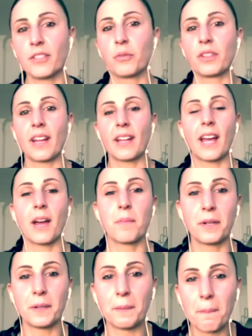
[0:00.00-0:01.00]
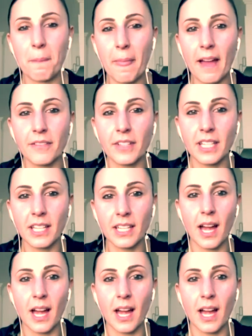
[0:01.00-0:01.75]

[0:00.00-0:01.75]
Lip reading: would that happen? Having